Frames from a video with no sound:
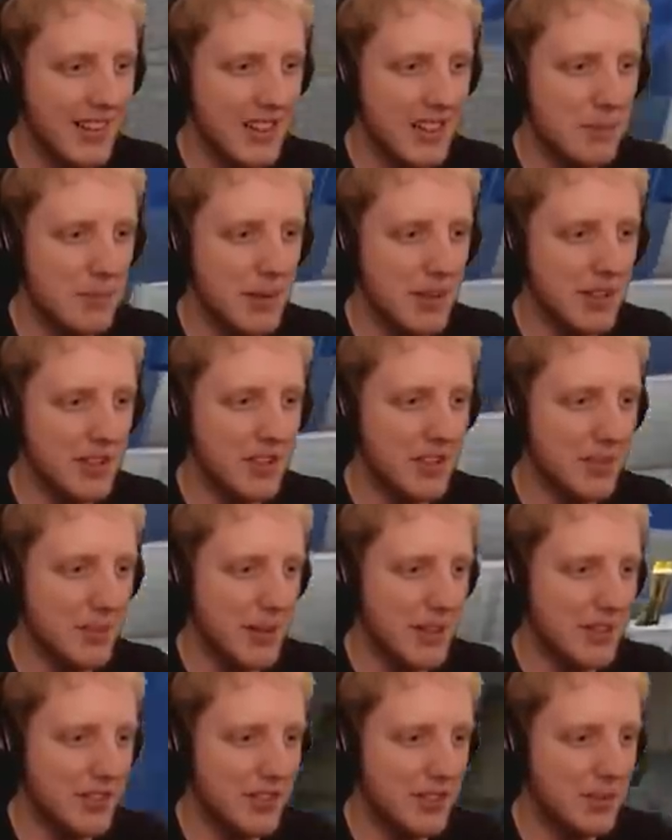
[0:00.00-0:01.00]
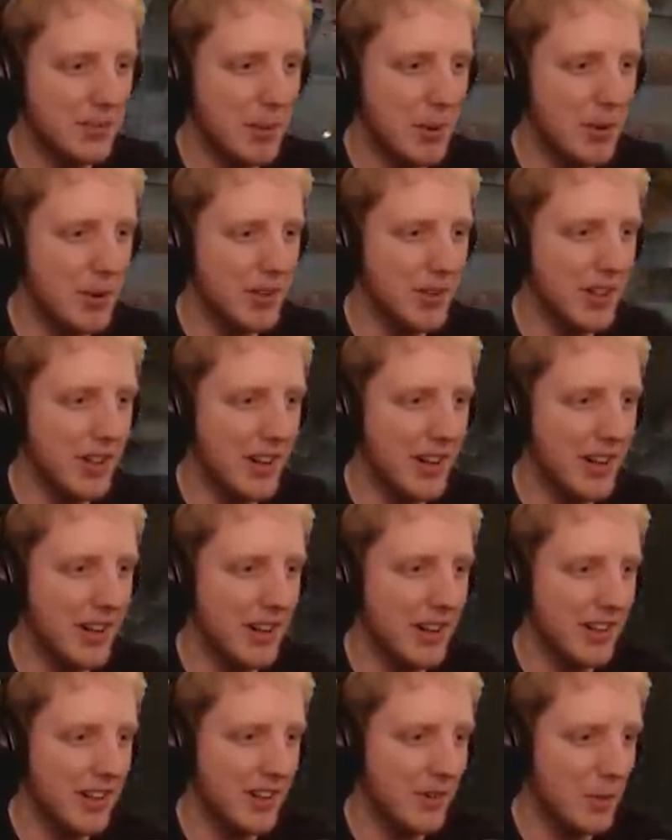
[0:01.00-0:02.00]
Like the pillagers might spawn
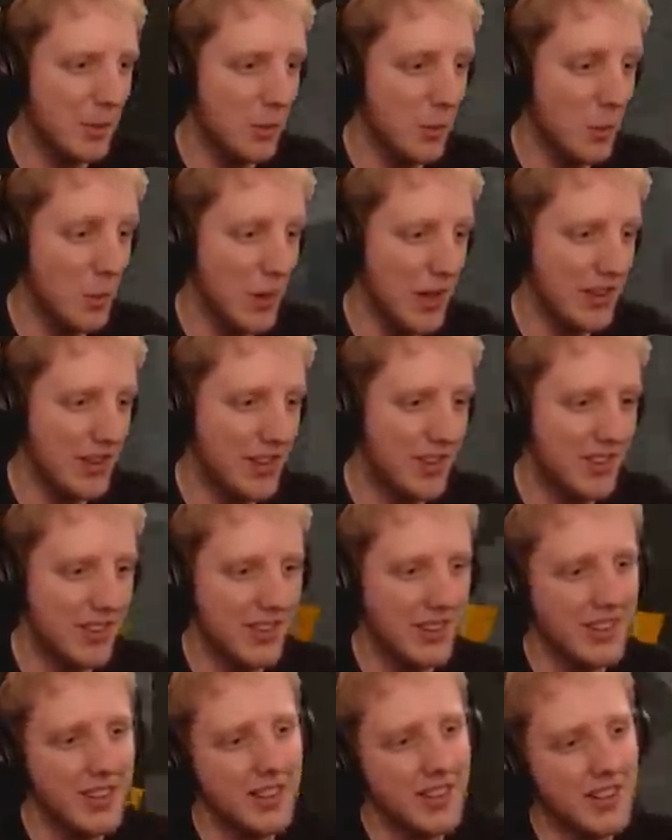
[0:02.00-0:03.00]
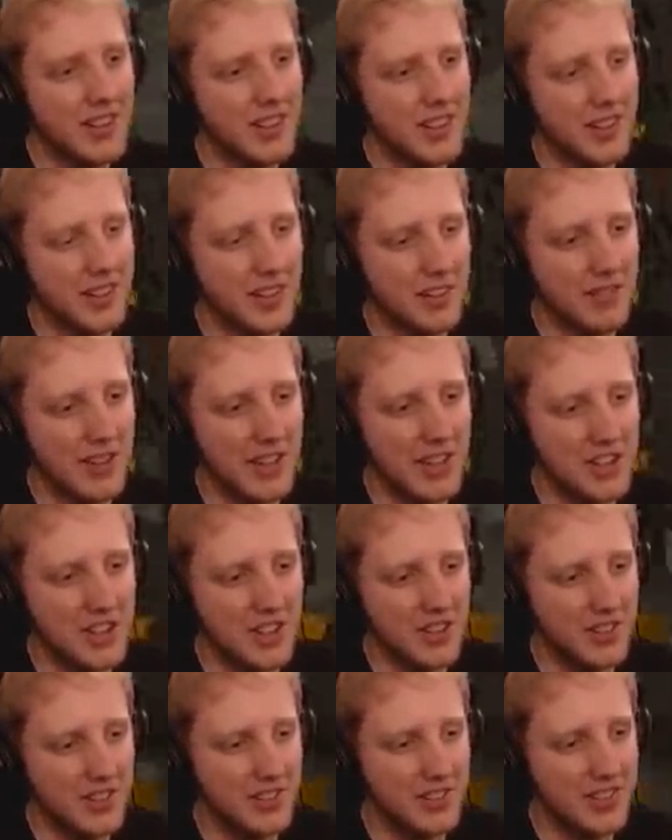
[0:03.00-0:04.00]
oh, with greedy, the
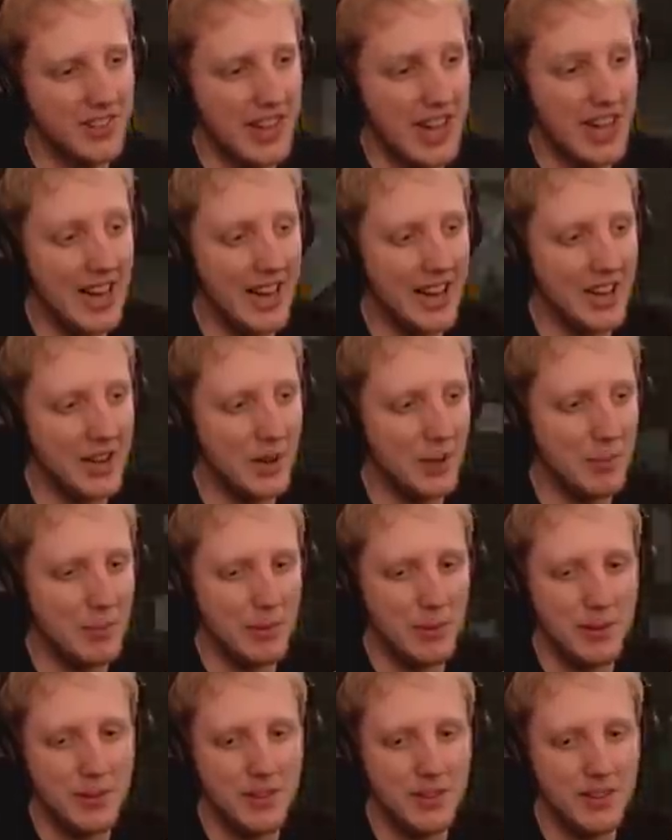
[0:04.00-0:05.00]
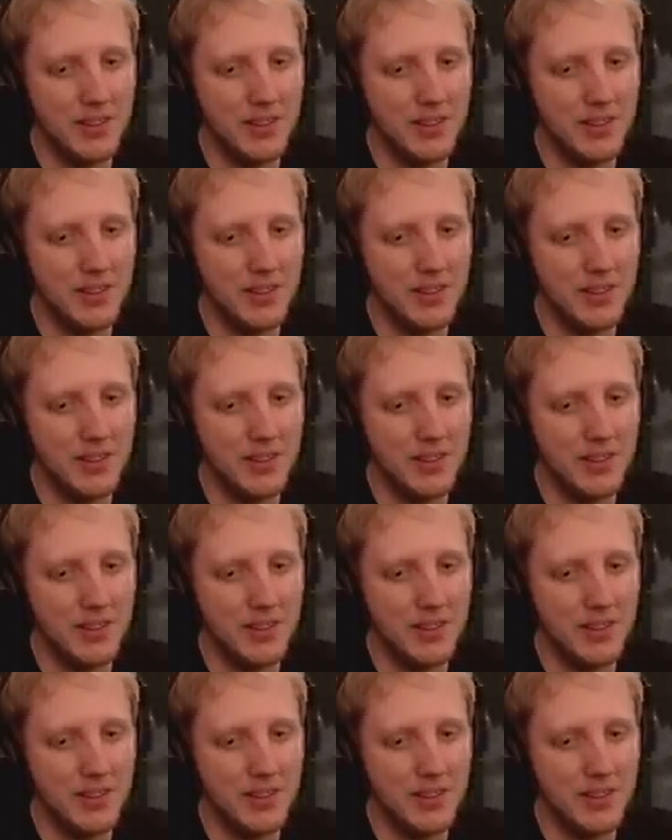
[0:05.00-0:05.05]
villagers that high up.